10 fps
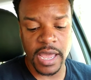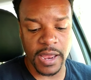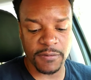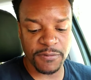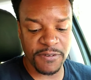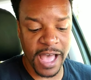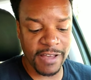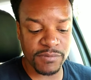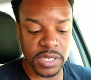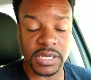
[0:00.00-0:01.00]
and
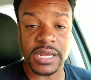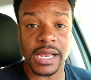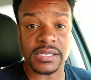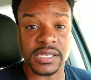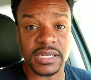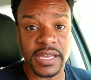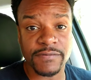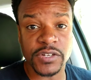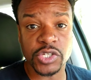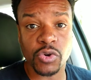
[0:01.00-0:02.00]
$5 million in
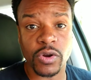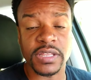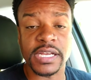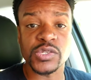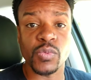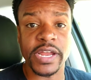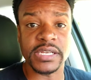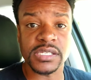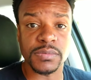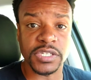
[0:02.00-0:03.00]
inventory that's
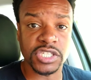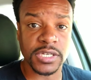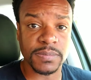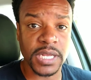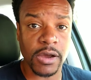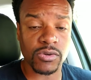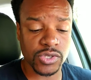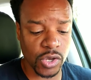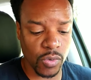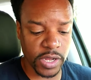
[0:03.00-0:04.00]
waiting to be shipped out.
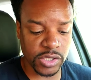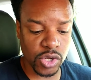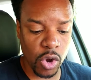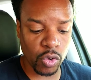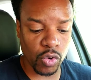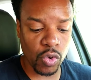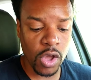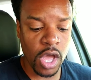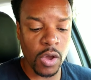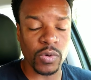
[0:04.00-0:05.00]
So in total,
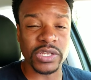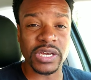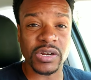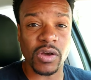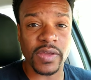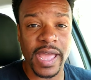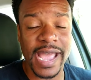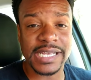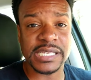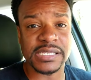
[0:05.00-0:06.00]
when you look at all their
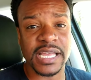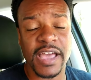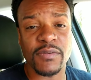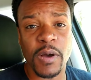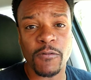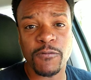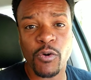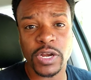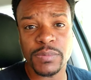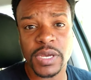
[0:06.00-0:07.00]
assets, they have about
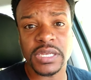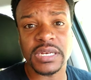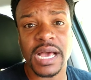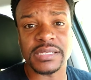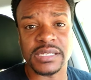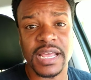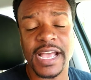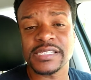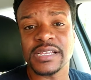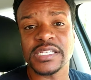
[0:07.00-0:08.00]
$40 million in
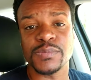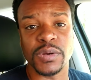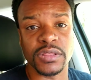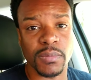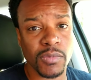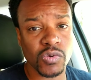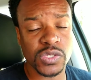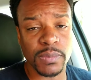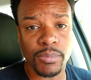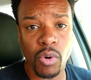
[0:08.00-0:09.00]
assets. But the
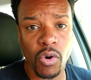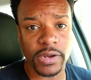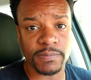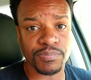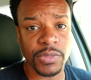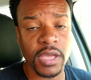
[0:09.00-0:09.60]
most important